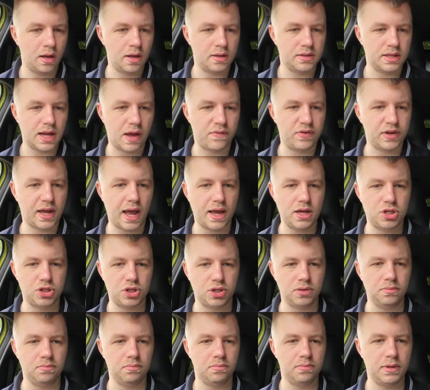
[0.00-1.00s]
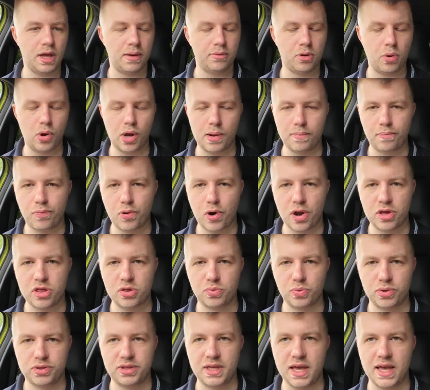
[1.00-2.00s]
Navigation. Now I'm quite
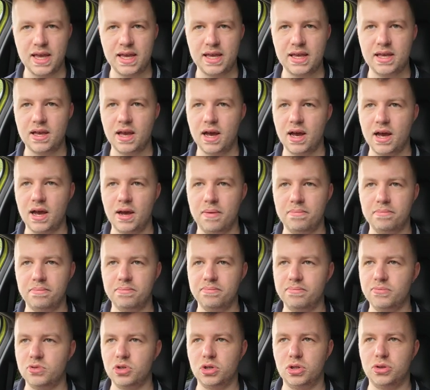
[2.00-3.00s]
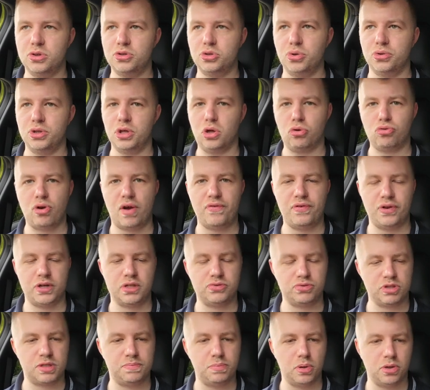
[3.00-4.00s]
impressed with the sort of the
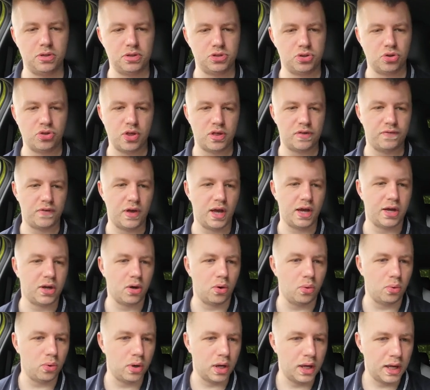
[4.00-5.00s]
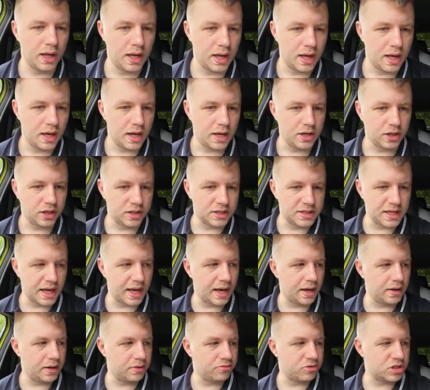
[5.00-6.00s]
graphics response on this vehicle. You can see
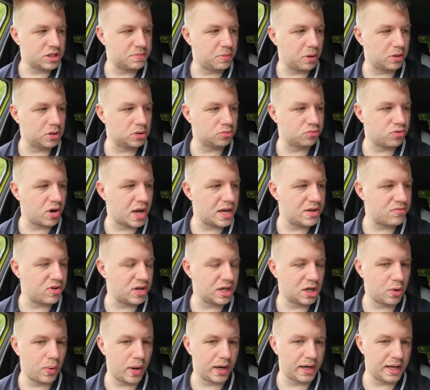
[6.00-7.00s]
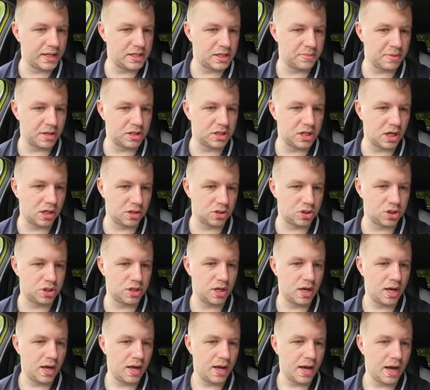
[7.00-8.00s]
here it responds really, really quickly to my touch.
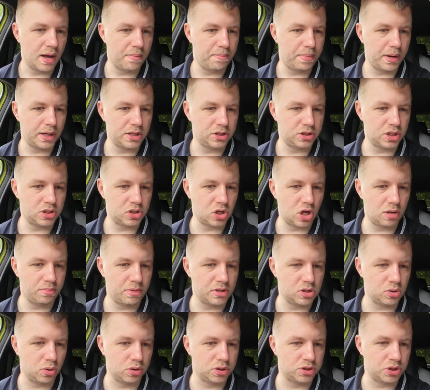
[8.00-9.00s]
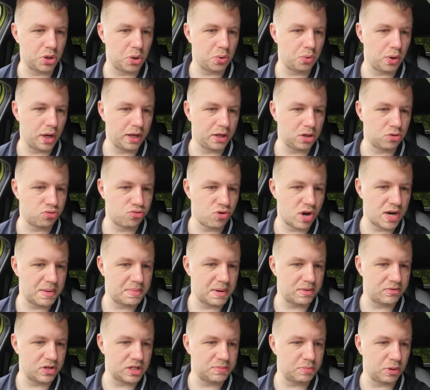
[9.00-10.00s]
Pinch to zoom is also
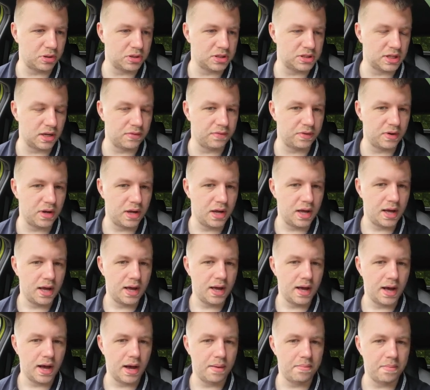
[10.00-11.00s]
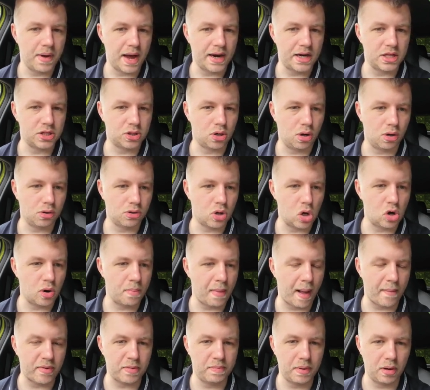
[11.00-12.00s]
incredibly responsive, and it's got Google
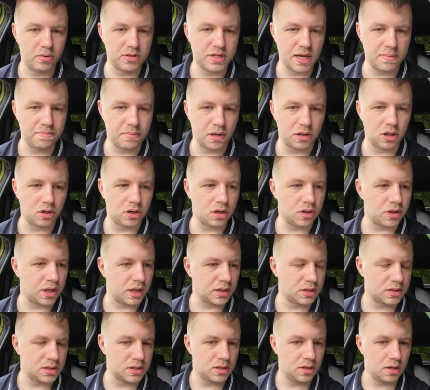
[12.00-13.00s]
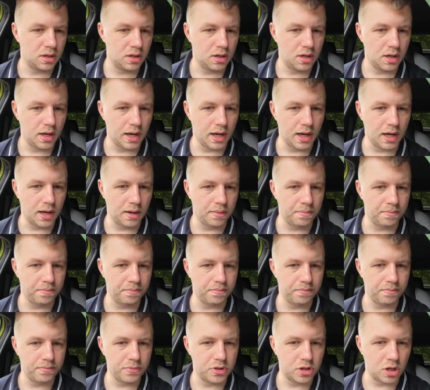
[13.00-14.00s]
Maps built in by the look of things.
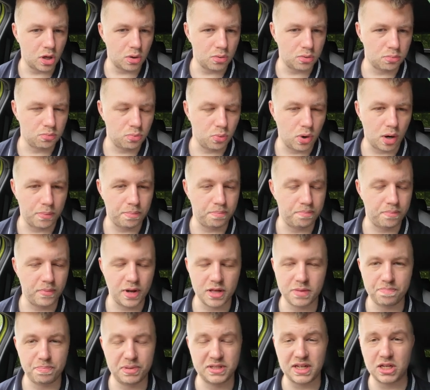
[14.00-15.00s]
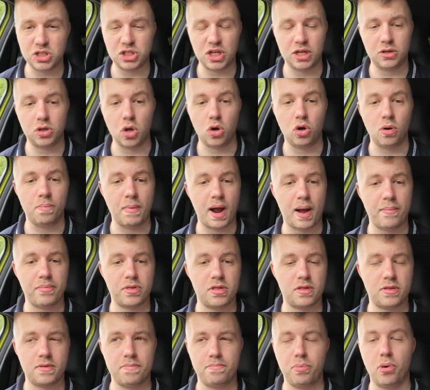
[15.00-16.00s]
So, well, as potentially Google
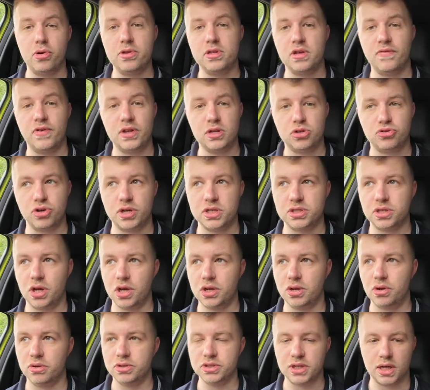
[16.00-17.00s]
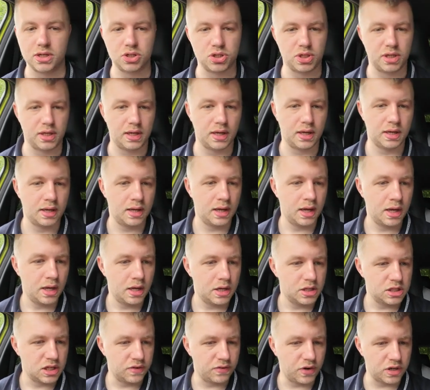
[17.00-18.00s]
Maps point of interest icons actually.
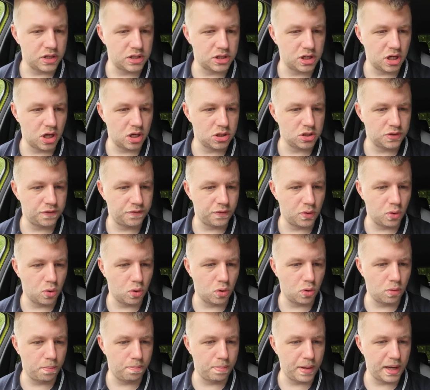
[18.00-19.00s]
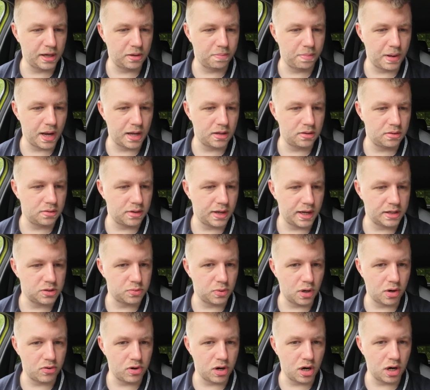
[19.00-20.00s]
So if I search for Big Ben, as
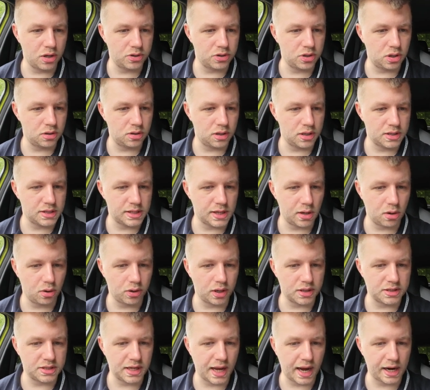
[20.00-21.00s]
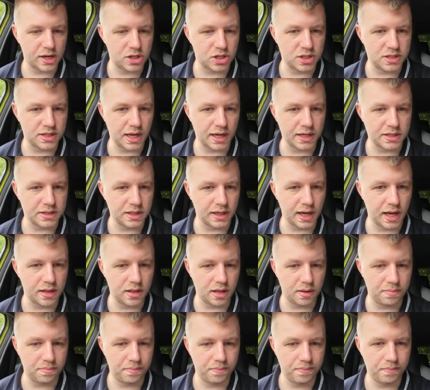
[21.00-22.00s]
we are in London, let's see how long it actually takes to get
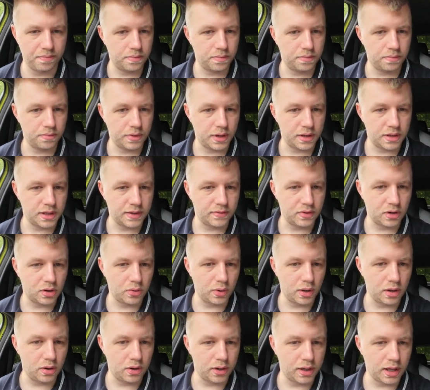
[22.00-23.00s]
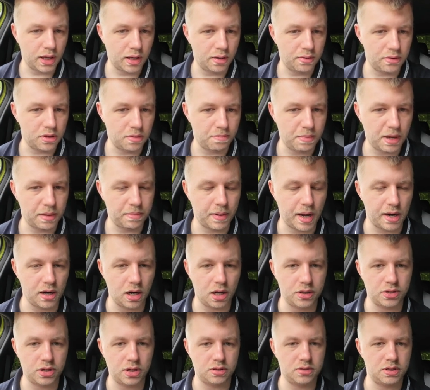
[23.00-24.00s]
there. Let's have a quick look here. So Big Ben,
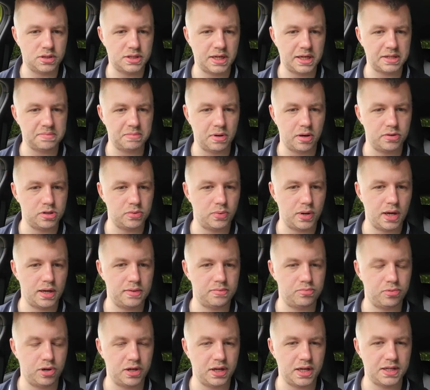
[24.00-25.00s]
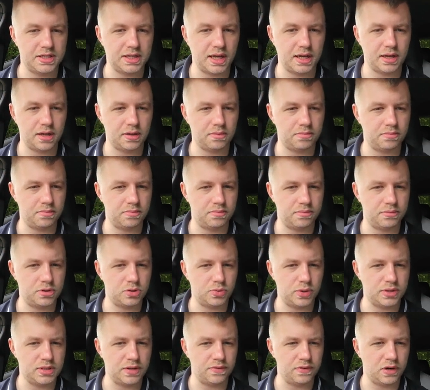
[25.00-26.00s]
London, 6 miles away. Probably going to take
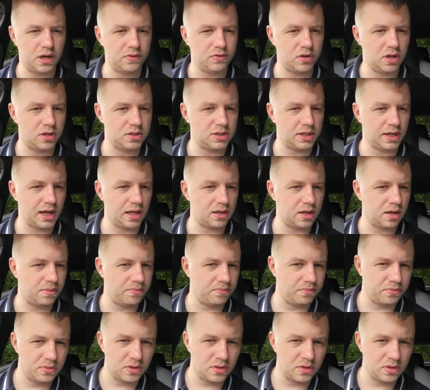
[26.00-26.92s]
25 years to get there.